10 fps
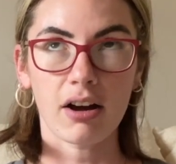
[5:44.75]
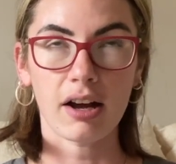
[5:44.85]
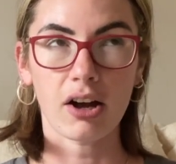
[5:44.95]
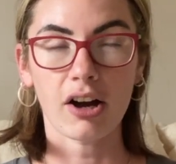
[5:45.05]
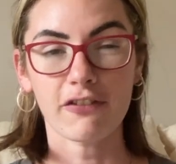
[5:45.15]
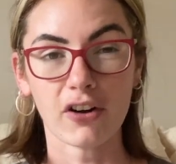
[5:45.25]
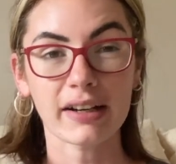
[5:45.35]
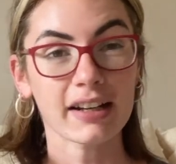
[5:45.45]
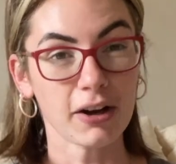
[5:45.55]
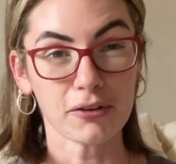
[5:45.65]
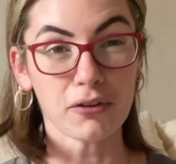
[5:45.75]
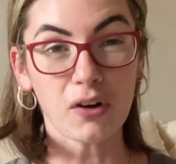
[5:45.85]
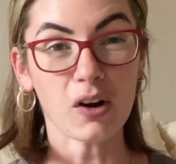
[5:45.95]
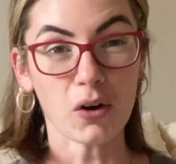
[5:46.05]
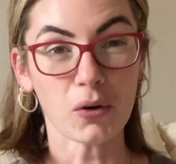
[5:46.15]
I find it goes off a
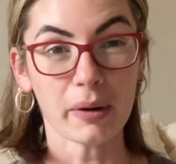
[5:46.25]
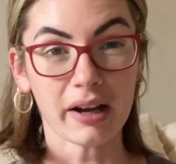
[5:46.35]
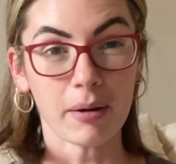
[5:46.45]
lot quicker,